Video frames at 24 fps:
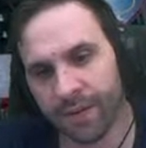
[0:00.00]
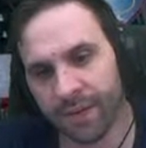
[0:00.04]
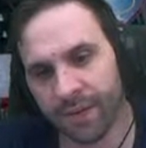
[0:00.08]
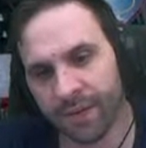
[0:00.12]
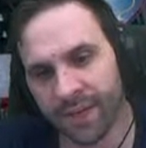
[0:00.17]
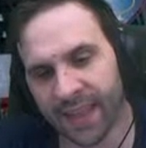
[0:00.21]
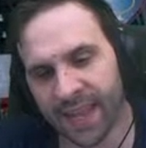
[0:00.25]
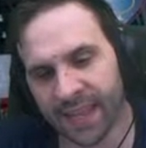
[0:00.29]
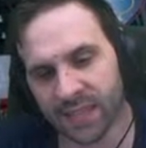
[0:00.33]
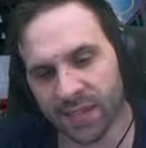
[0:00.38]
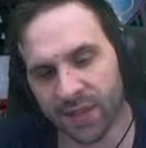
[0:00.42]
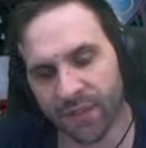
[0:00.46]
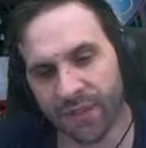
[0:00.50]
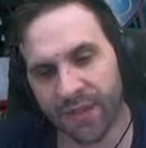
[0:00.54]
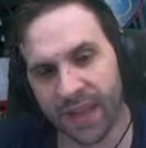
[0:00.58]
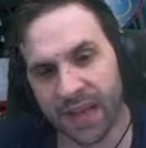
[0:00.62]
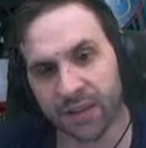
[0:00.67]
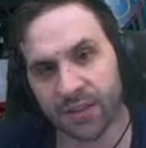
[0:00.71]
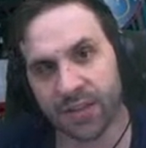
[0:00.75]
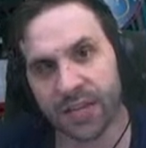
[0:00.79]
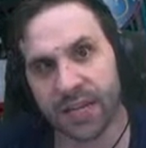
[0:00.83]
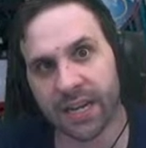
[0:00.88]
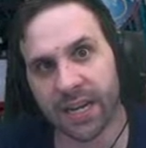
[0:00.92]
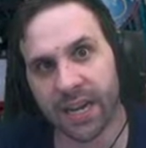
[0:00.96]
that's a
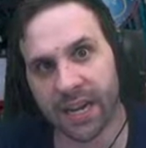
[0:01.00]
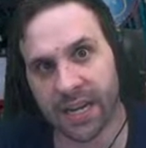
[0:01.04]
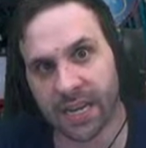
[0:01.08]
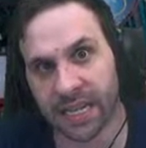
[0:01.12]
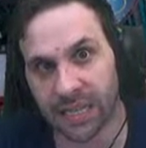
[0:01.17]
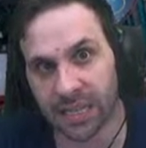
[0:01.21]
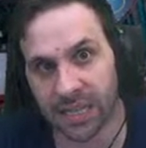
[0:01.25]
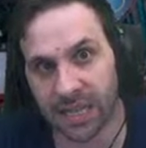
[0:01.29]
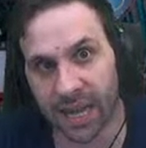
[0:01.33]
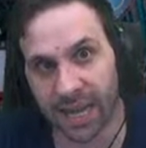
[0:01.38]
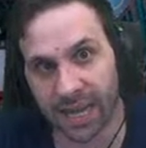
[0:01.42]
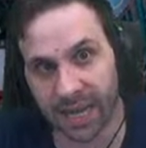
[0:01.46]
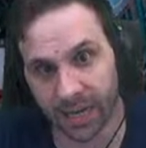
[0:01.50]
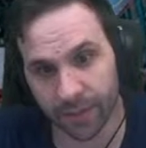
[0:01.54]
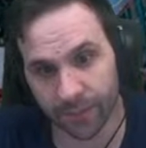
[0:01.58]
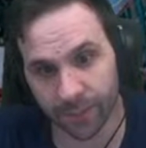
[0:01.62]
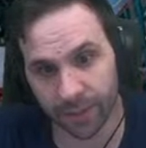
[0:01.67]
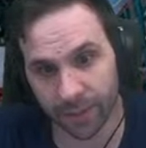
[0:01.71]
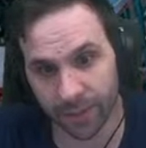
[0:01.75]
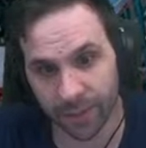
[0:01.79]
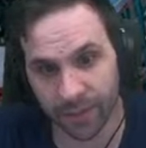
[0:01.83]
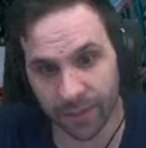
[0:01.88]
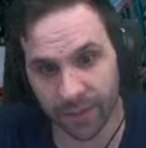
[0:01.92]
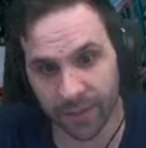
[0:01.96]
Falcon 9's
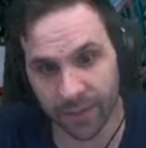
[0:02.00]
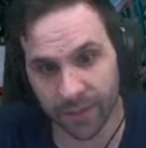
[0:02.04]
diameter.